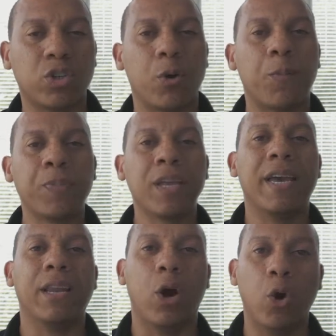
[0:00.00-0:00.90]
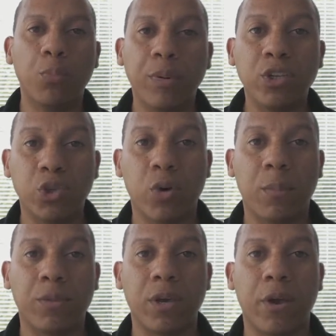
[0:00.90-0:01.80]
So it opens you
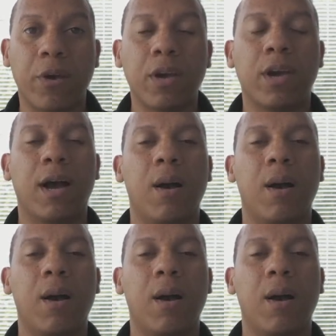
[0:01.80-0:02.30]
up there.